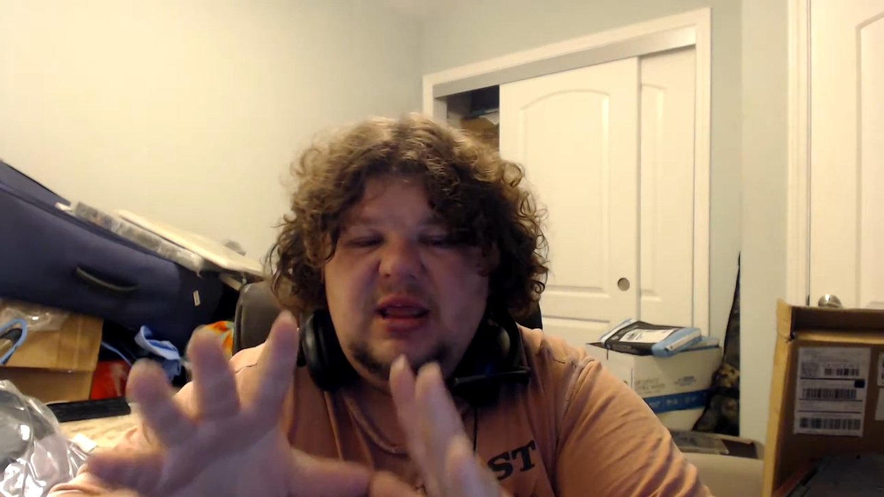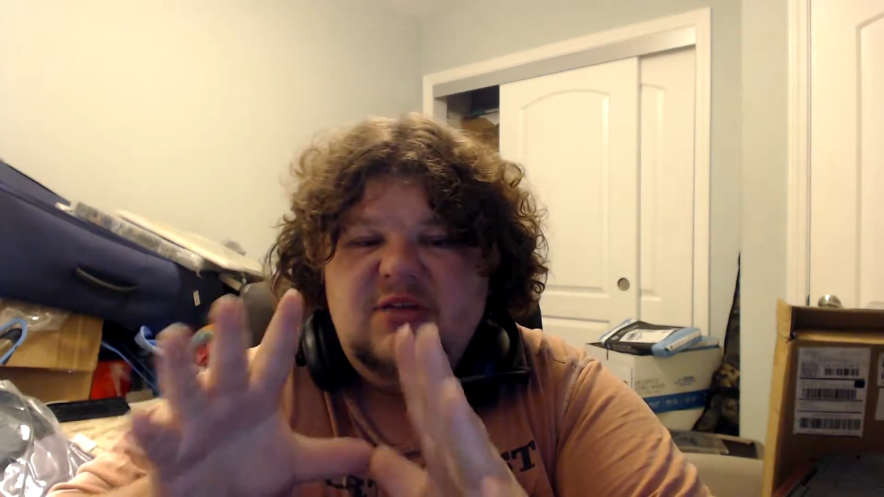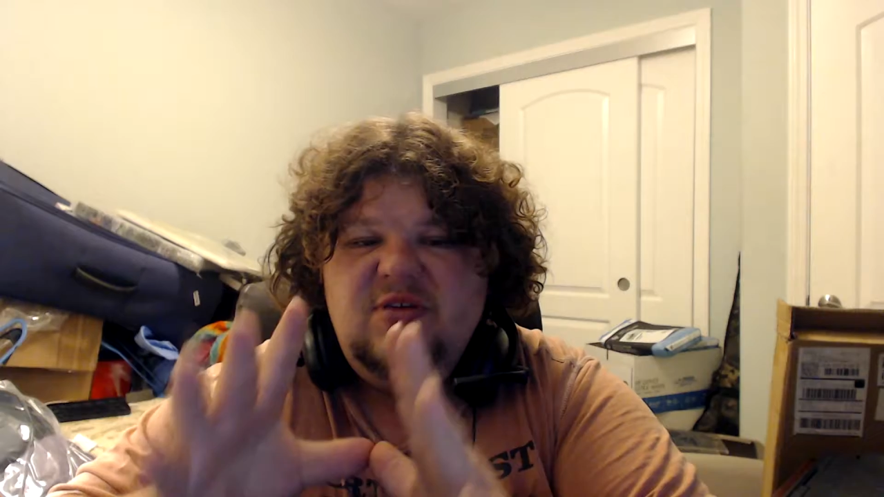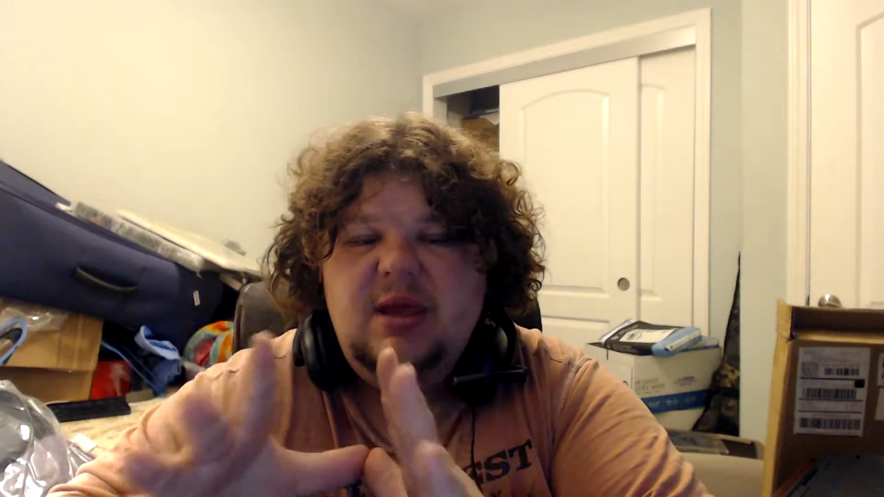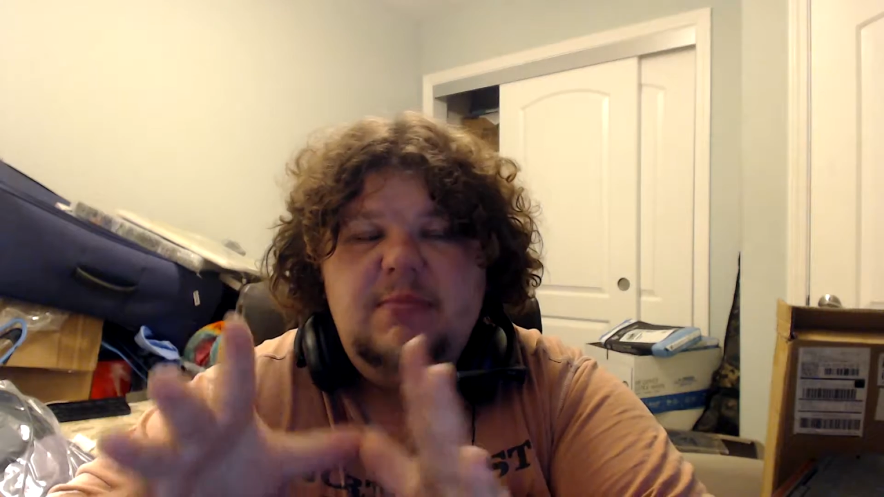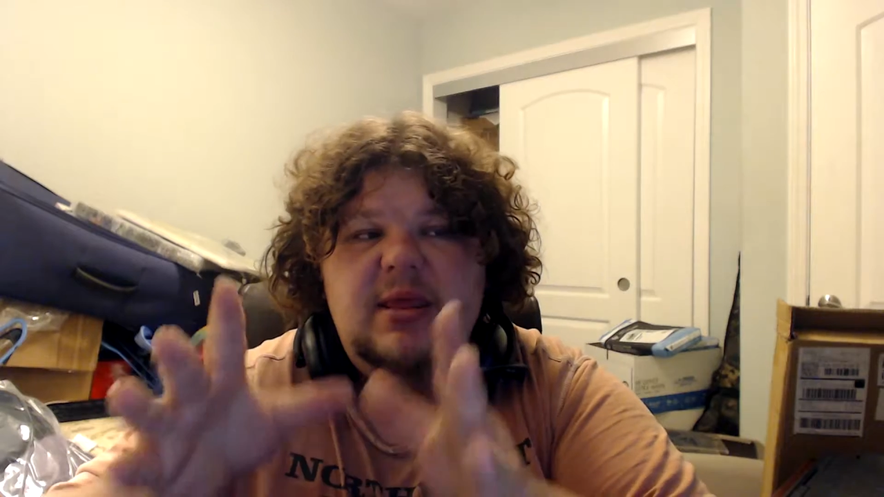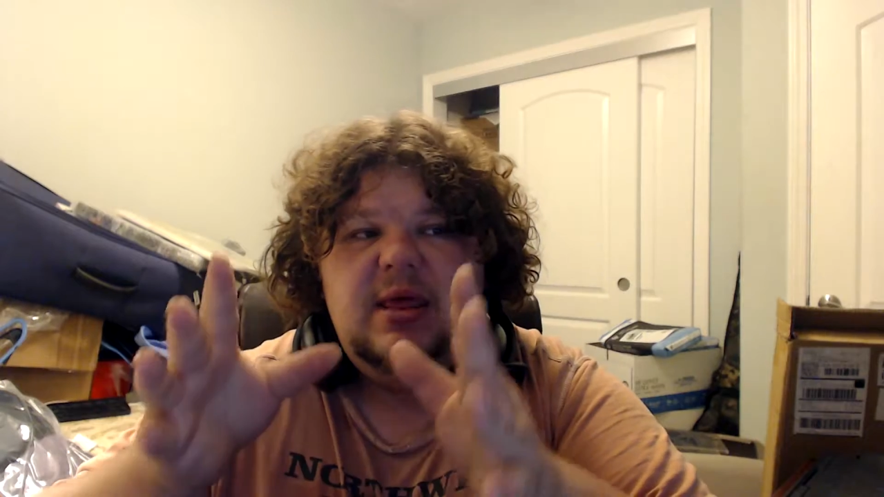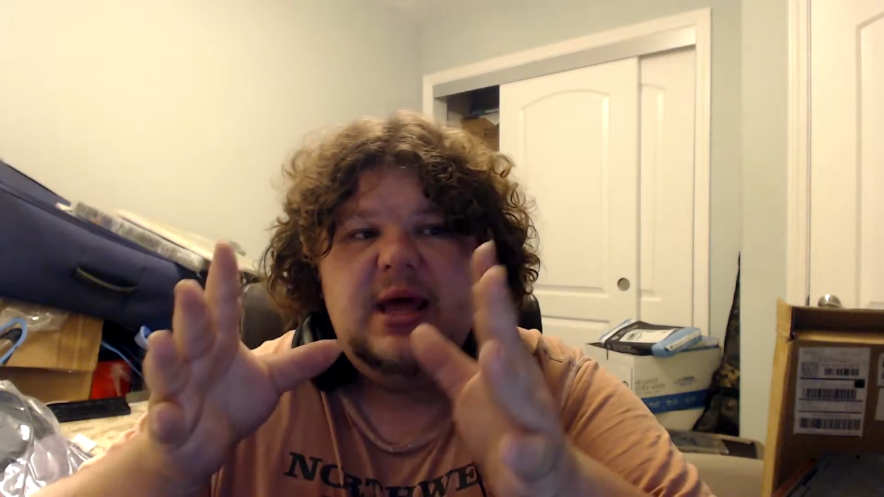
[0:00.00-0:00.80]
they just hit me